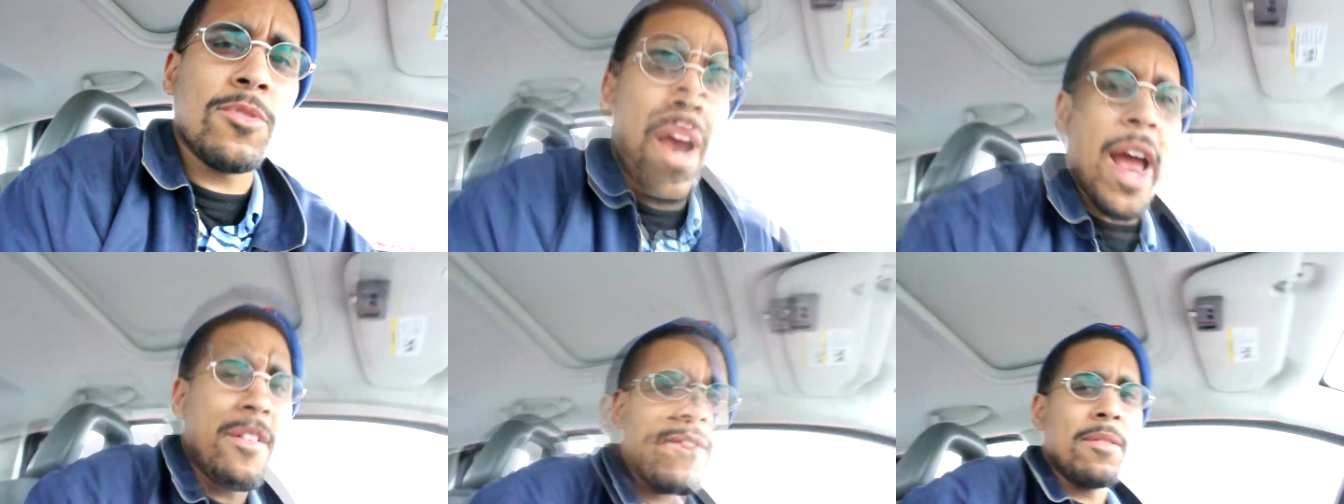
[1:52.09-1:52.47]

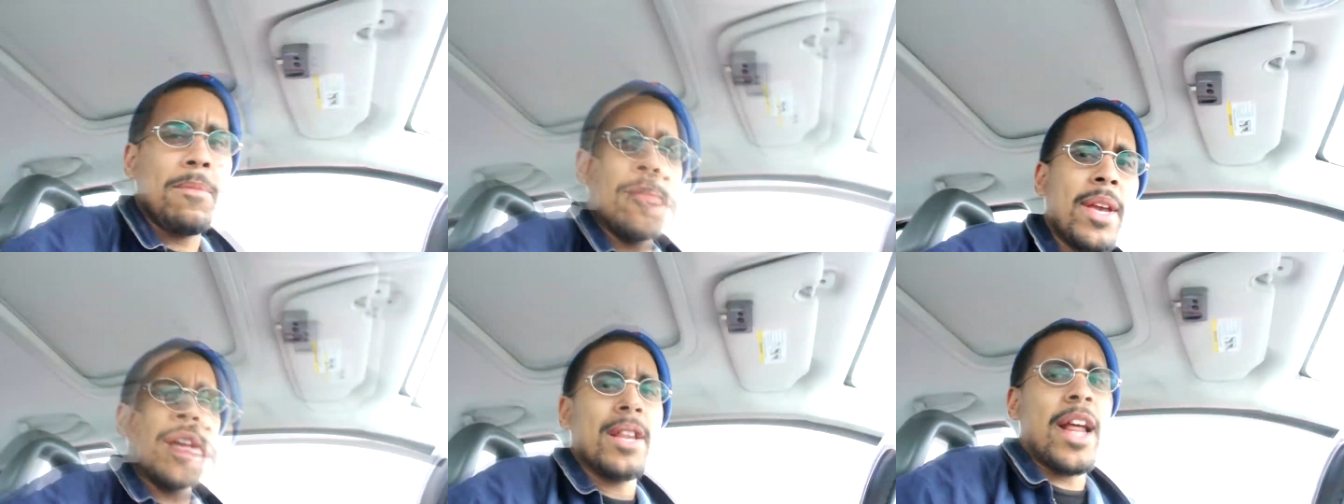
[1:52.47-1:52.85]
driving,
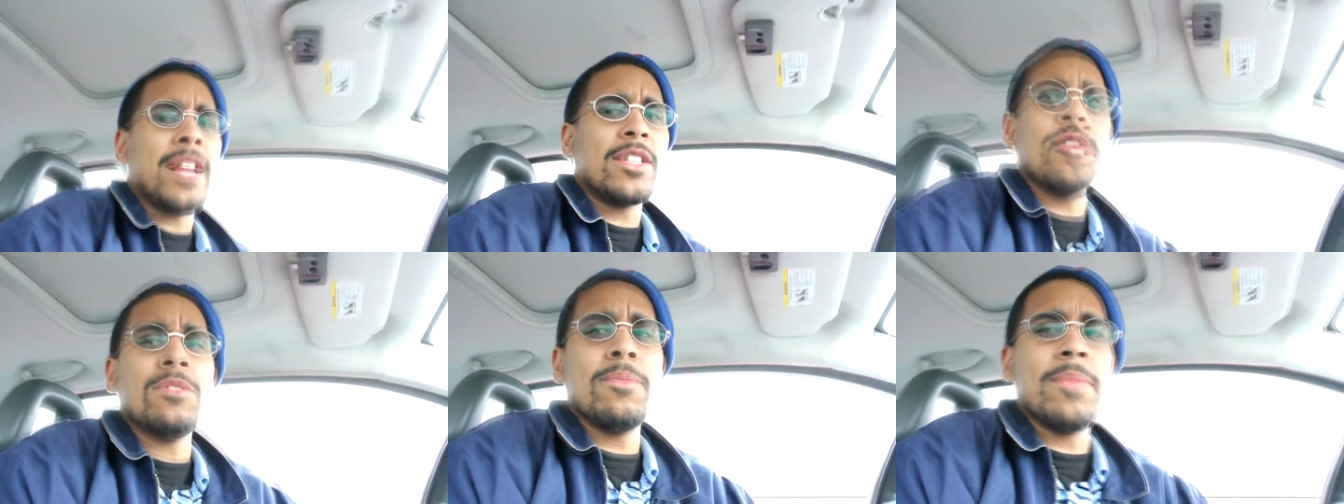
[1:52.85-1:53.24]
man.
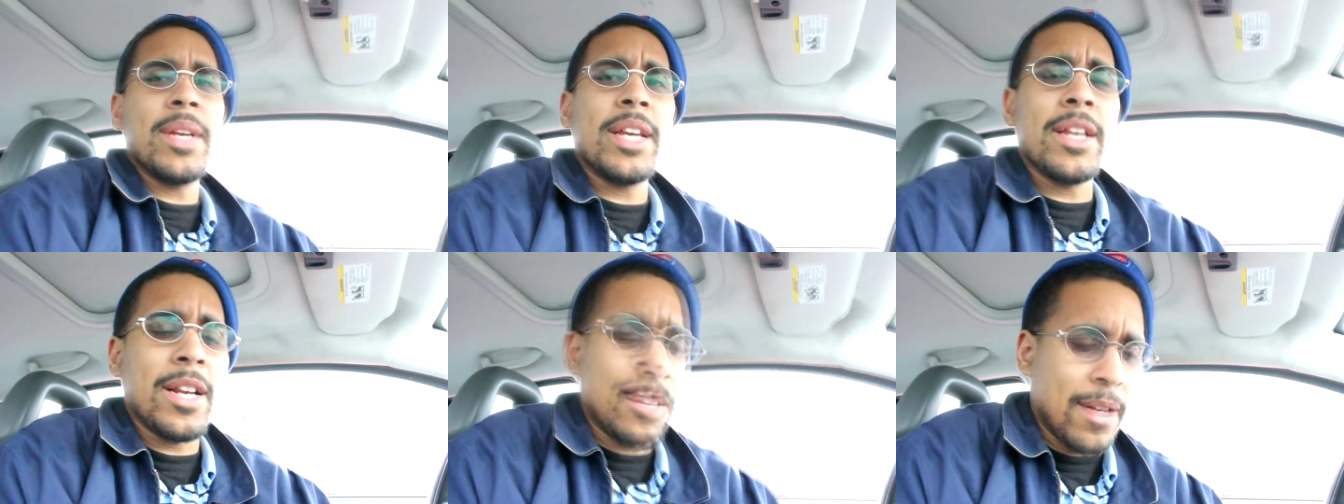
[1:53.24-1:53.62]
I do,
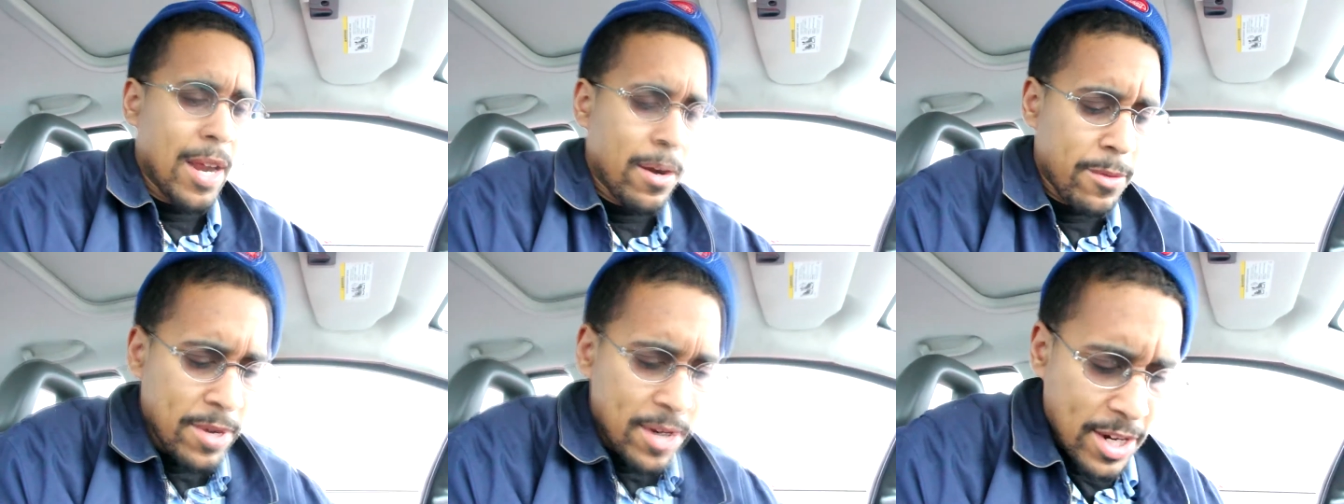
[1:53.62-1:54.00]
man.
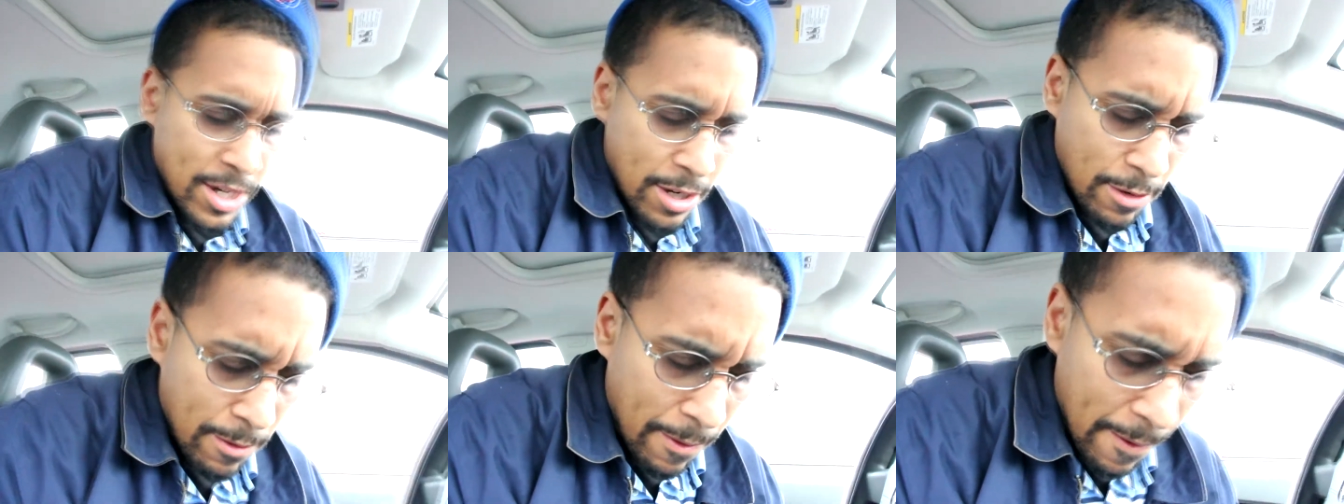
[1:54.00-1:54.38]
I really
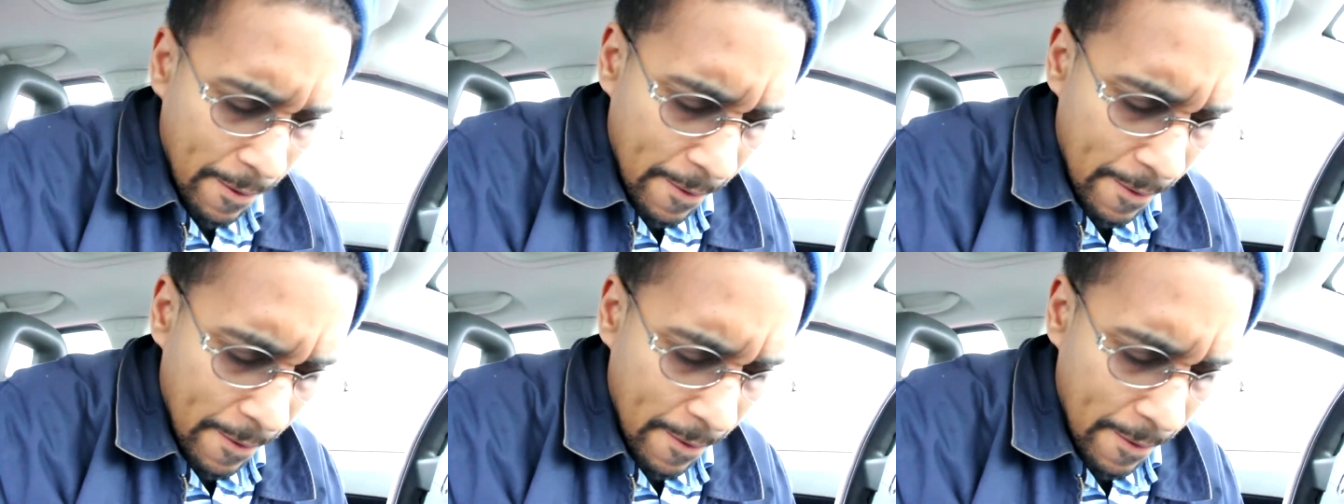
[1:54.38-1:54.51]
do.